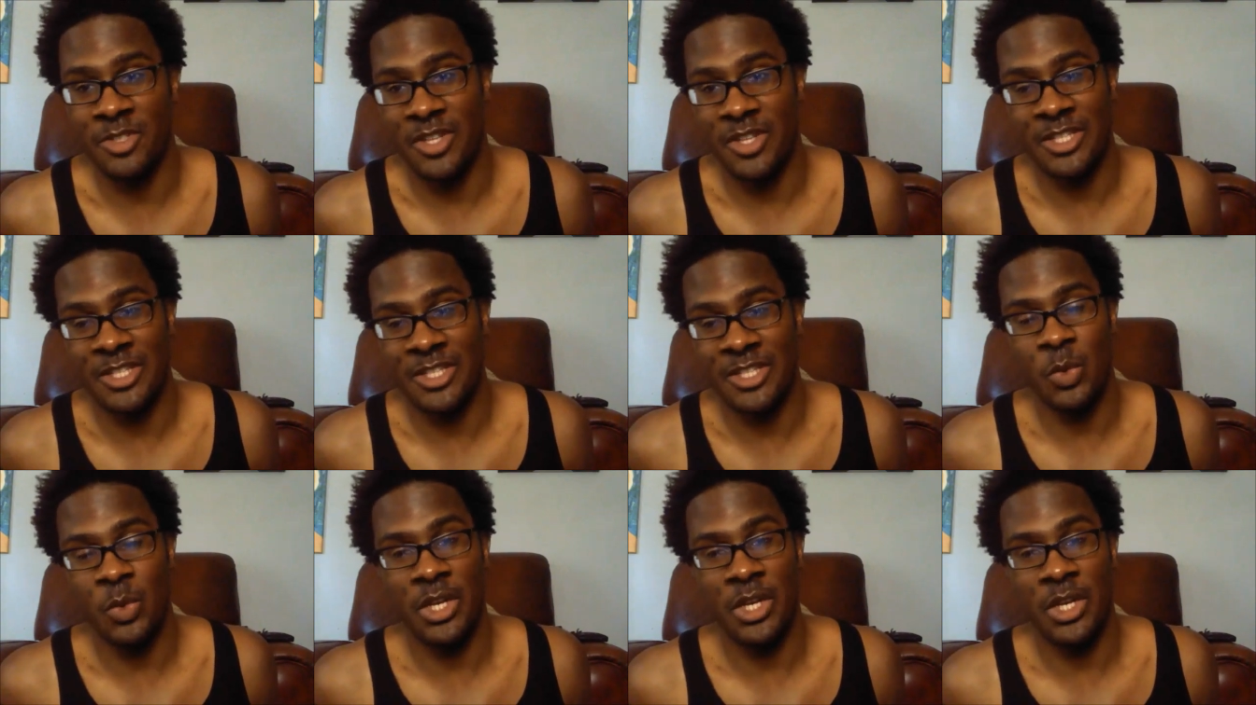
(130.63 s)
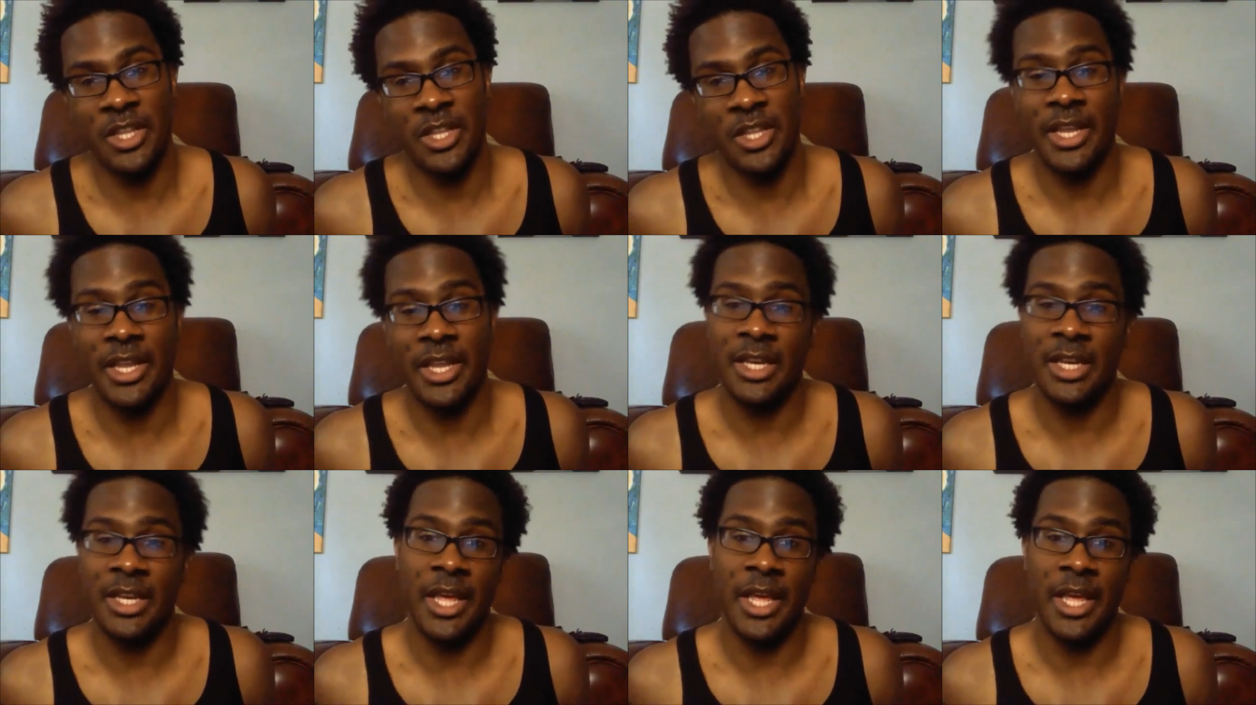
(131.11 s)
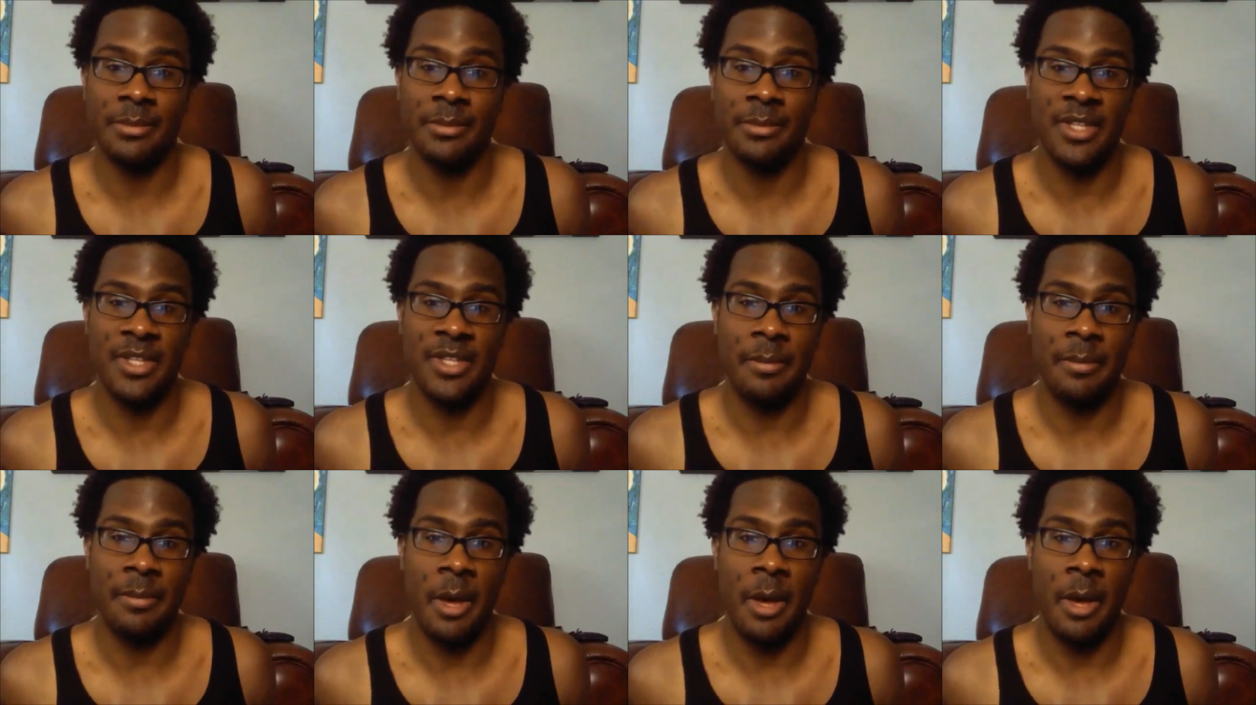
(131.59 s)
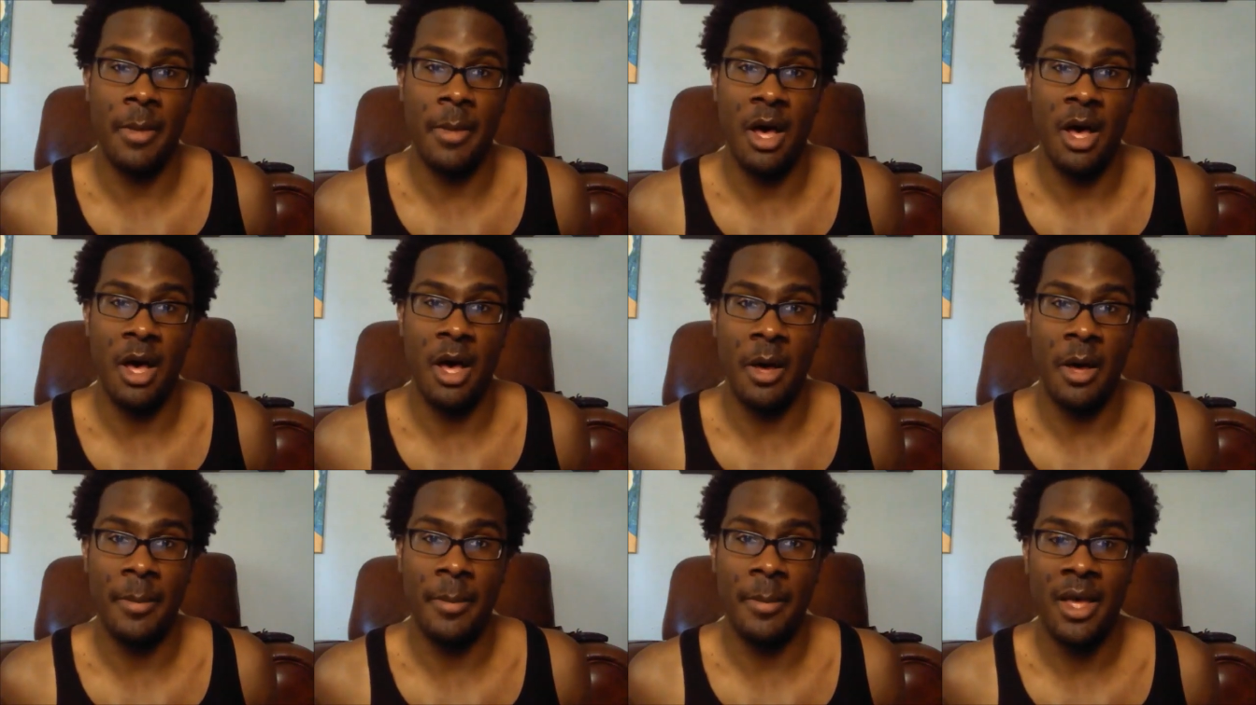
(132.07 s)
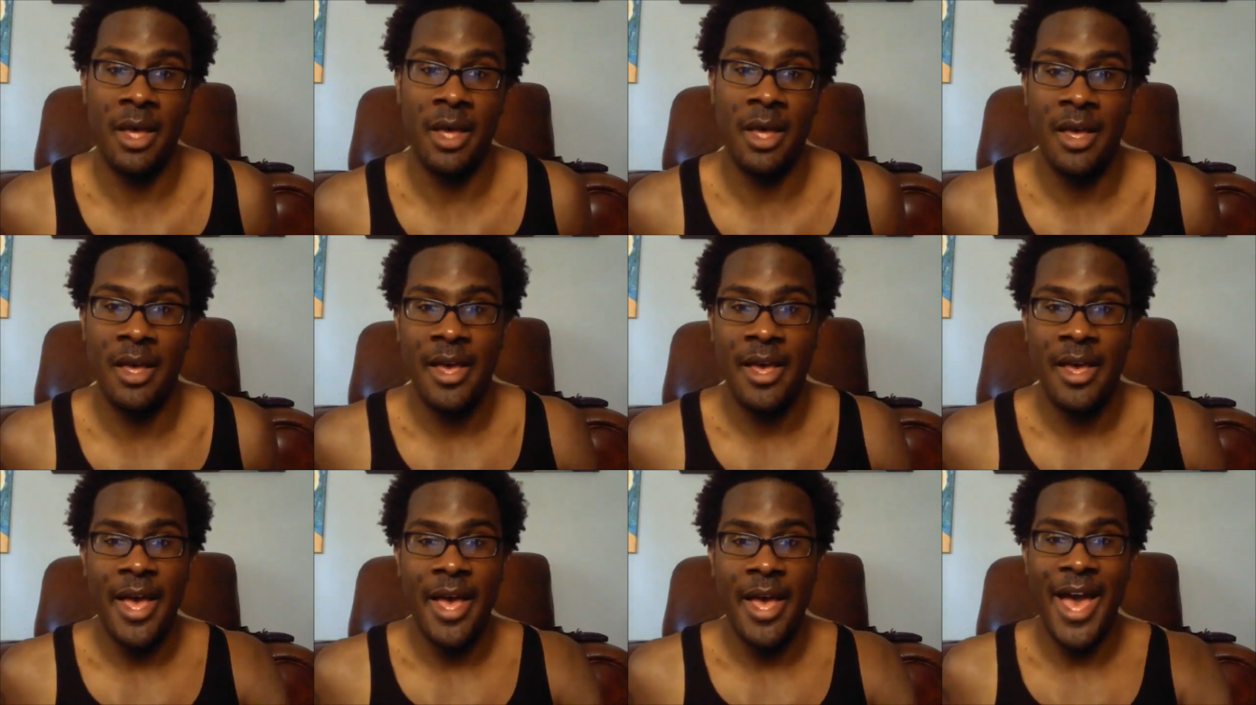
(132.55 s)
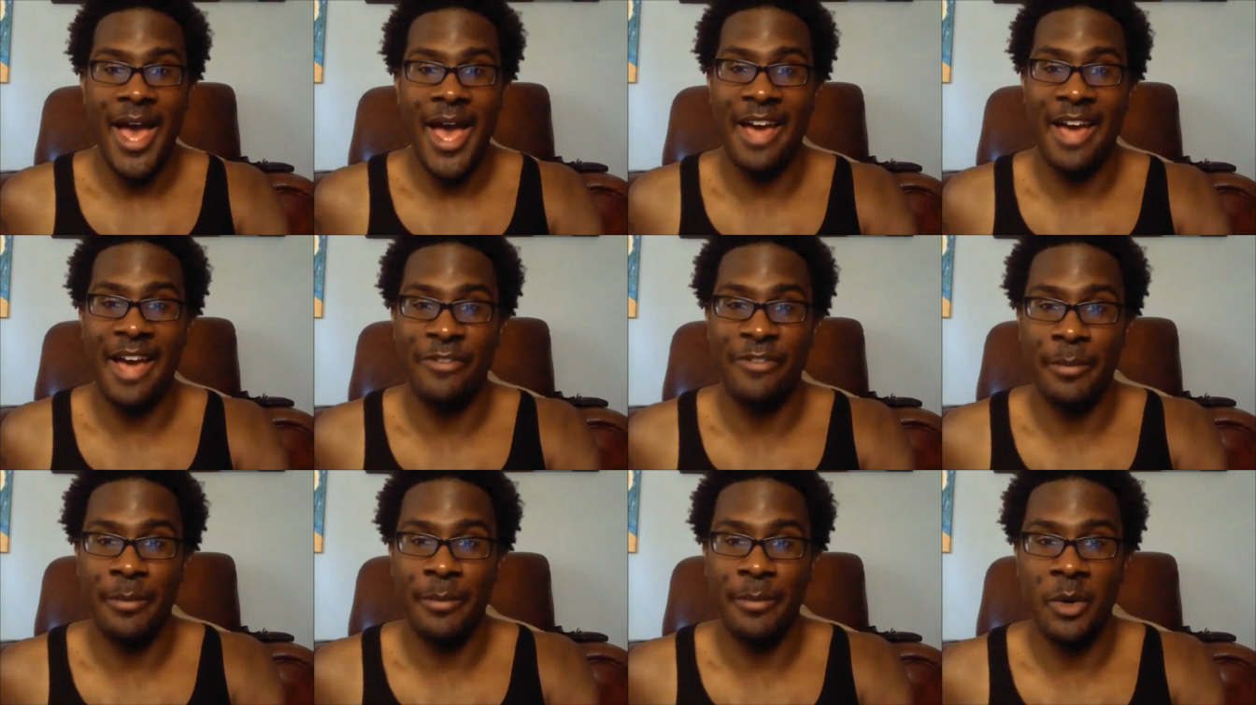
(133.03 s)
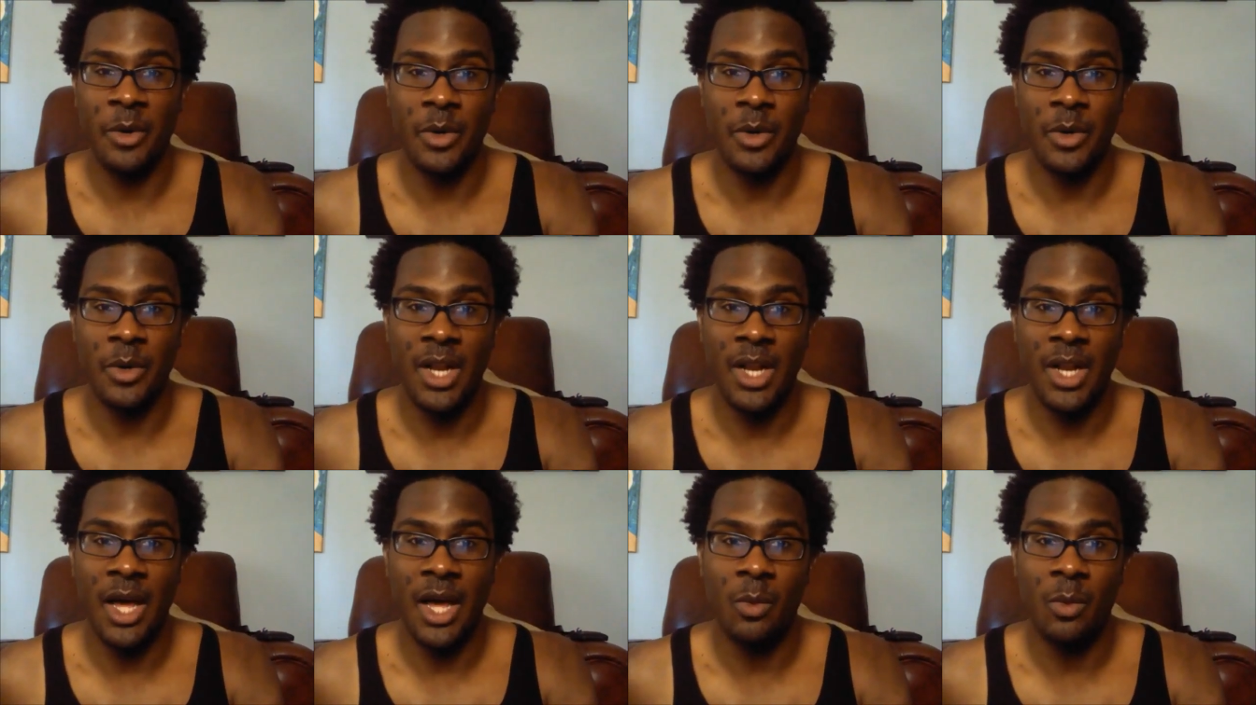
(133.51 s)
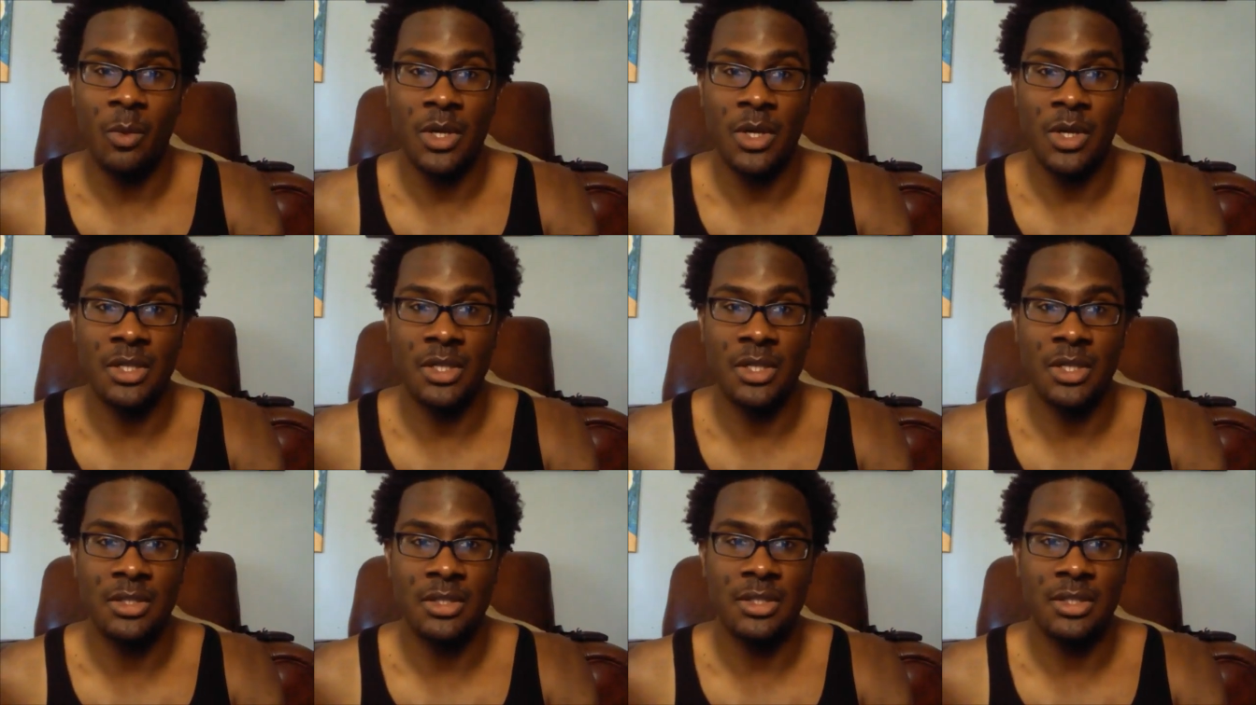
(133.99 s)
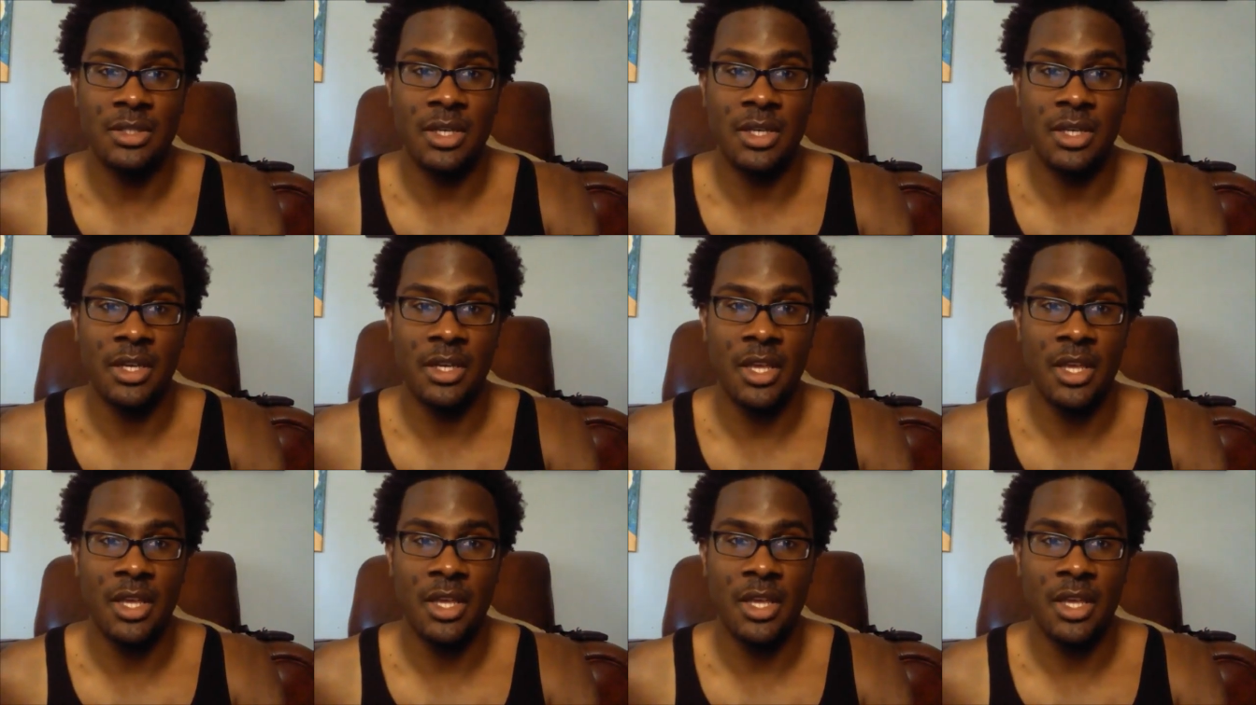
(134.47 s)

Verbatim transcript: That's one of the nicknames that my mom had for me when I was a